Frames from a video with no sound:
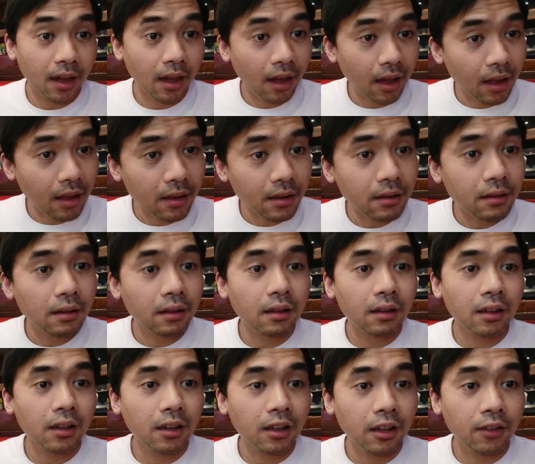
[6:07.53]
And
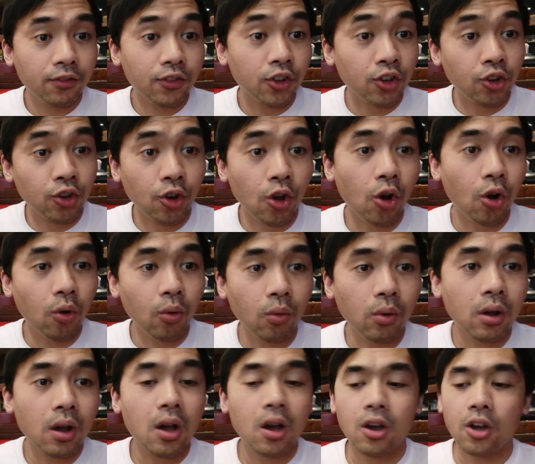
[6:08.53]
if you know
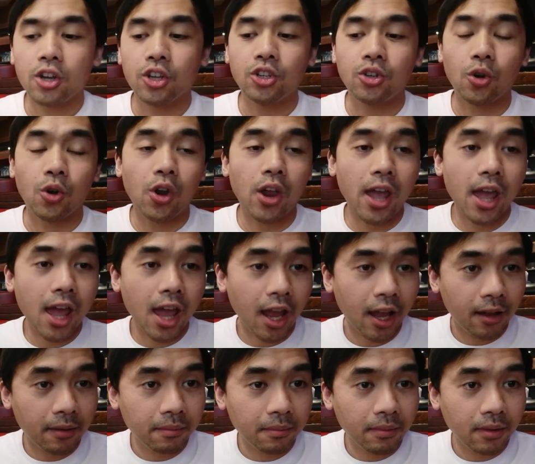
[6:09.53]
your
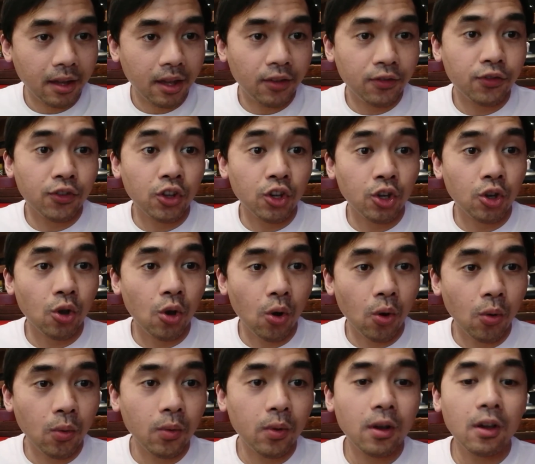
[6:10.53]
aim, if you
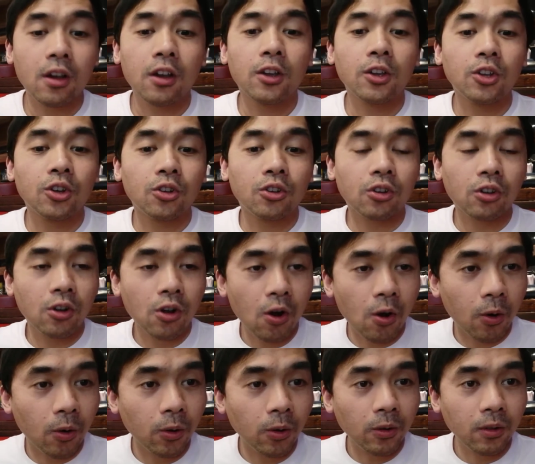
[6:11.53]
know your
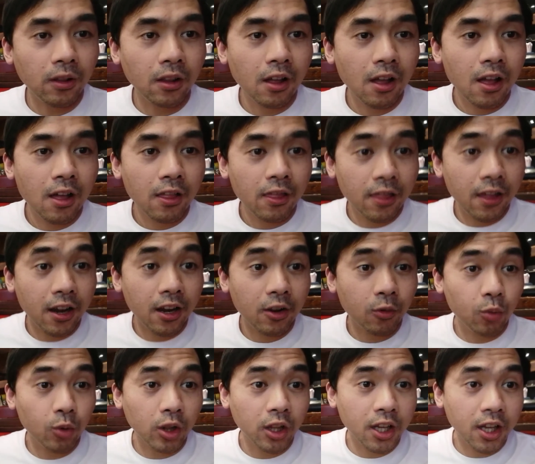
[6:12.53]
goal, then
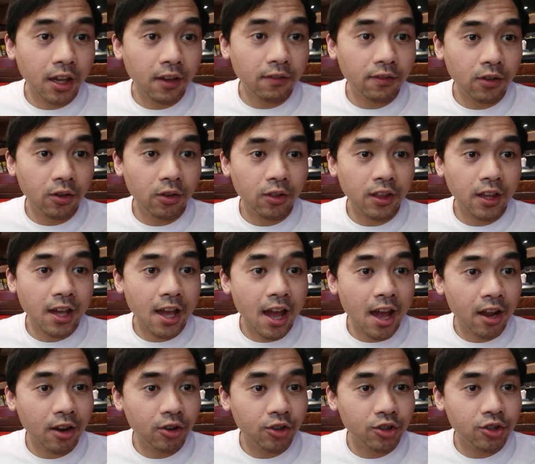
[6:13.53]
it will give you the
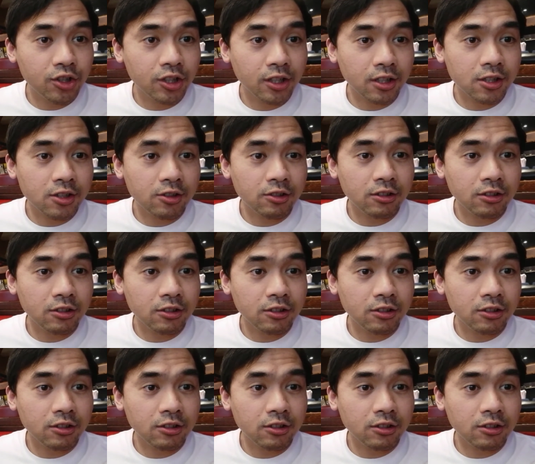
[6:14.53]
energy to